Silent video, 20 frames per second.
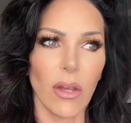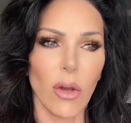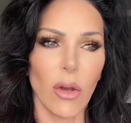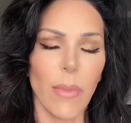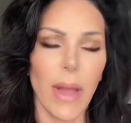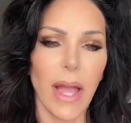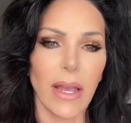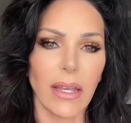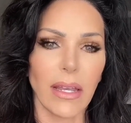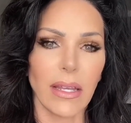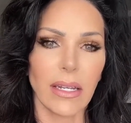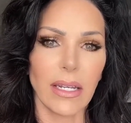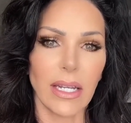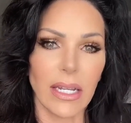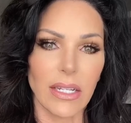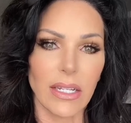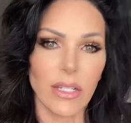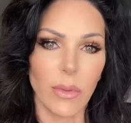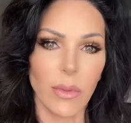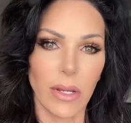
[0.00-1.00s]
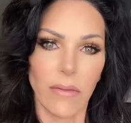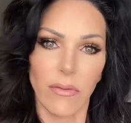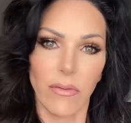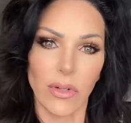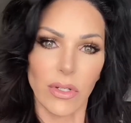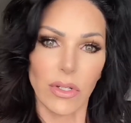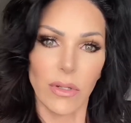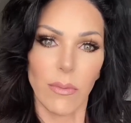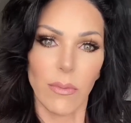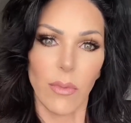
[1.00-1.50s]
go back in next week
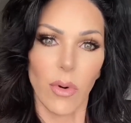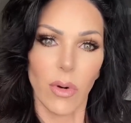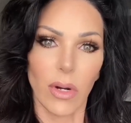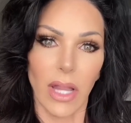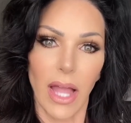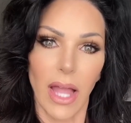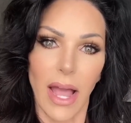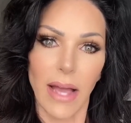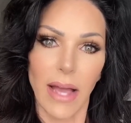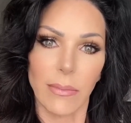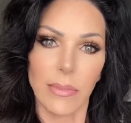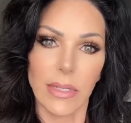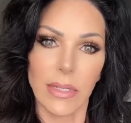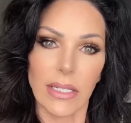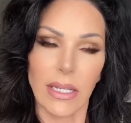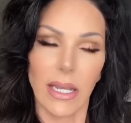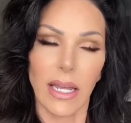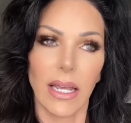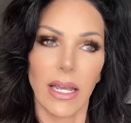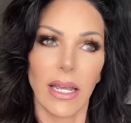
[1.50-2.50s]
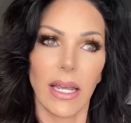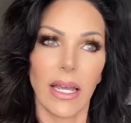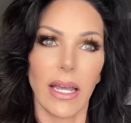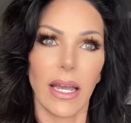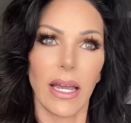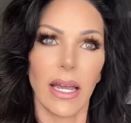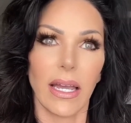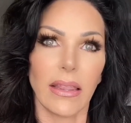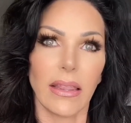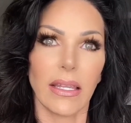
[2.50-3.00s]
for some more labs,
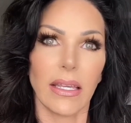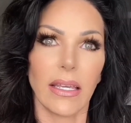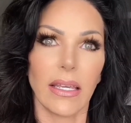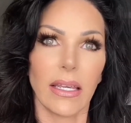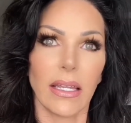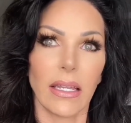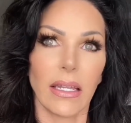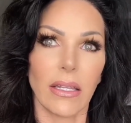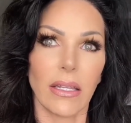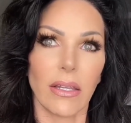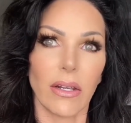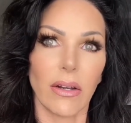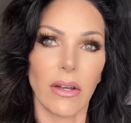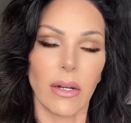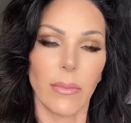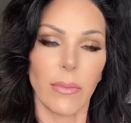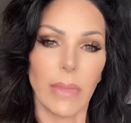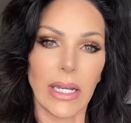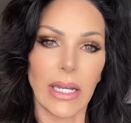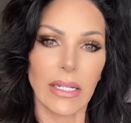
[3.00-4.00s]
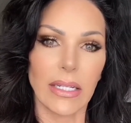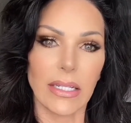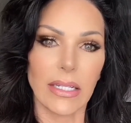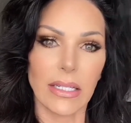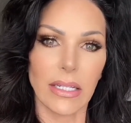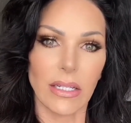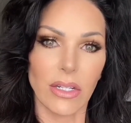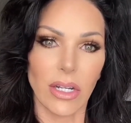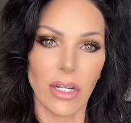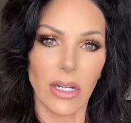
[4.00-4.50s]
and then they're going to make a
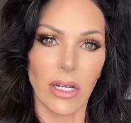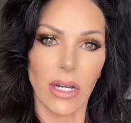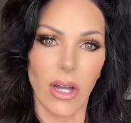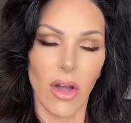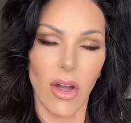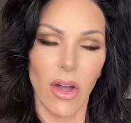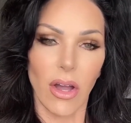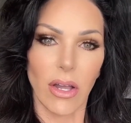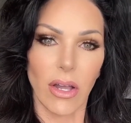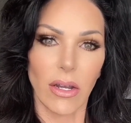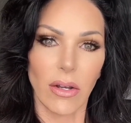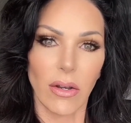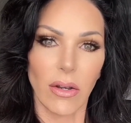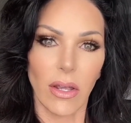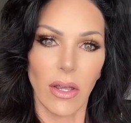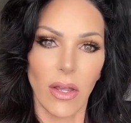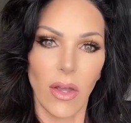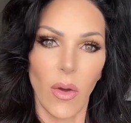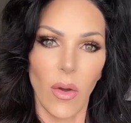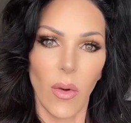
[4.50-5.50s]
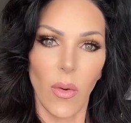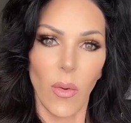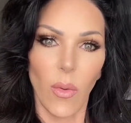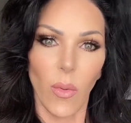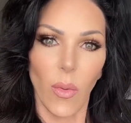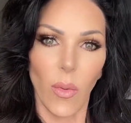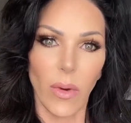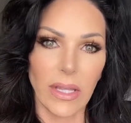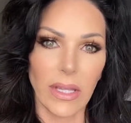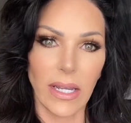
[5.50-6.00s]
decision on
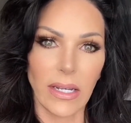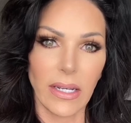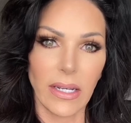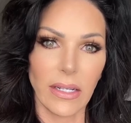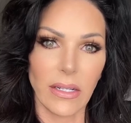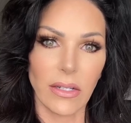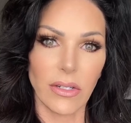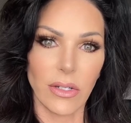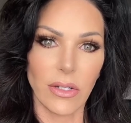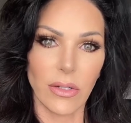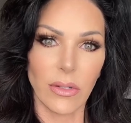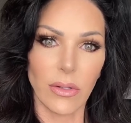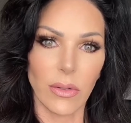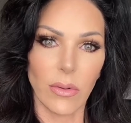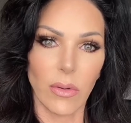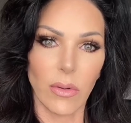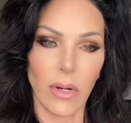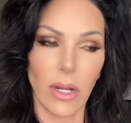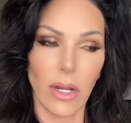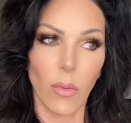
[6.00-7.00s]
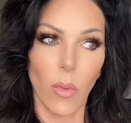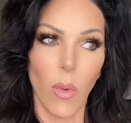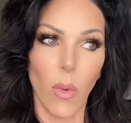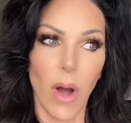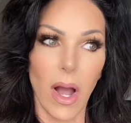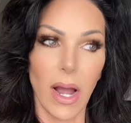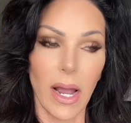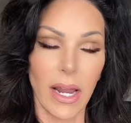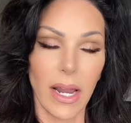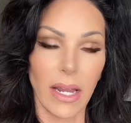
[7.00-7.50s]
what they need to do and
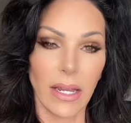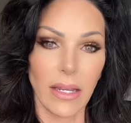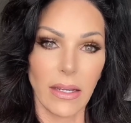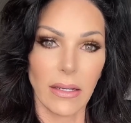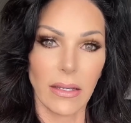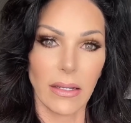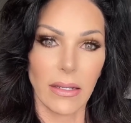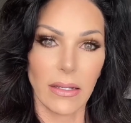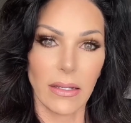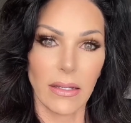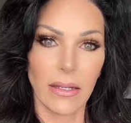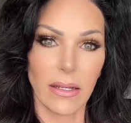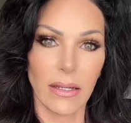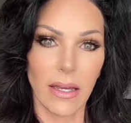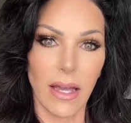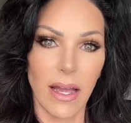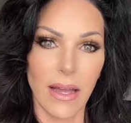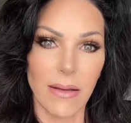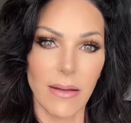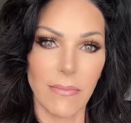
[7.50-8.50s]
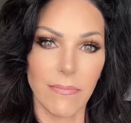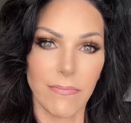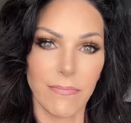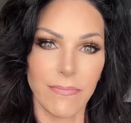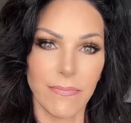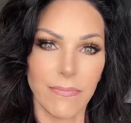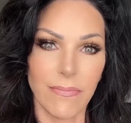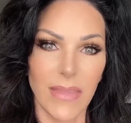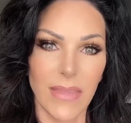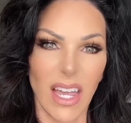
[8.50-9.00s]
why um,
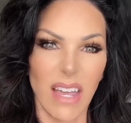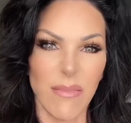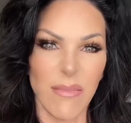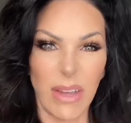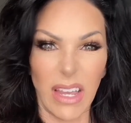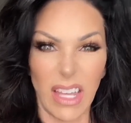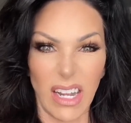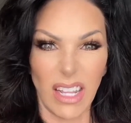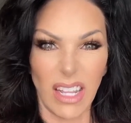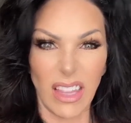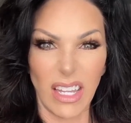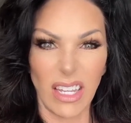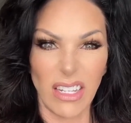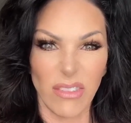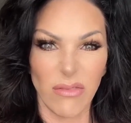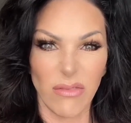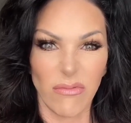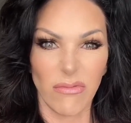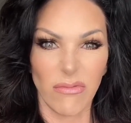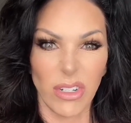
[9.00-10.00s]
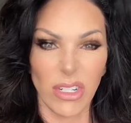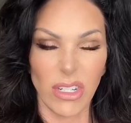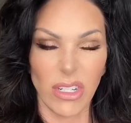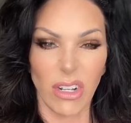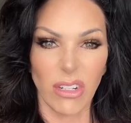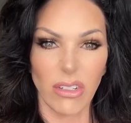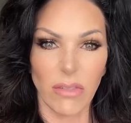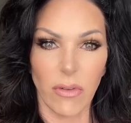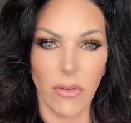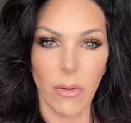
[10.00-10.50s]
I'm getting these
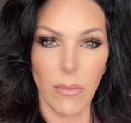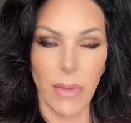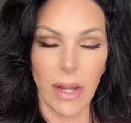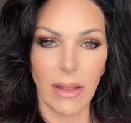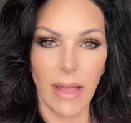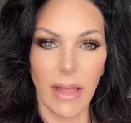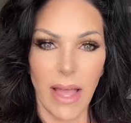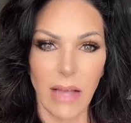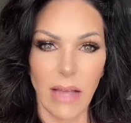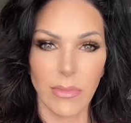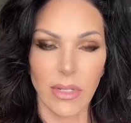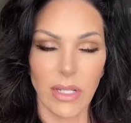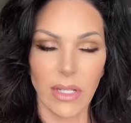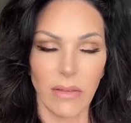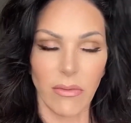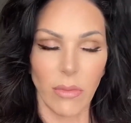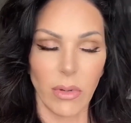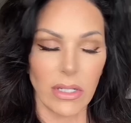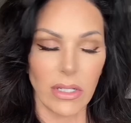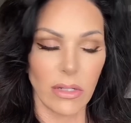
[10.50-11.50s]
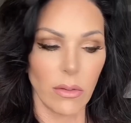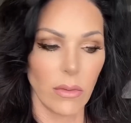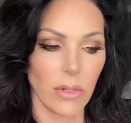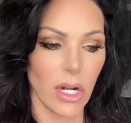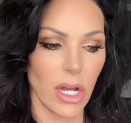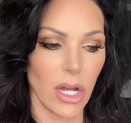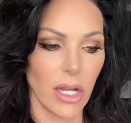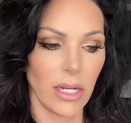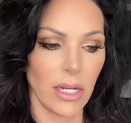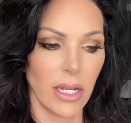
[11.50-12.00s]
results from my labs of what's
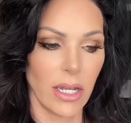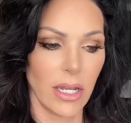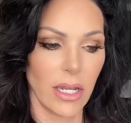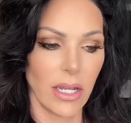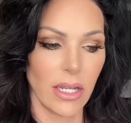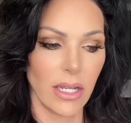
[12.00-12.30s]
going on.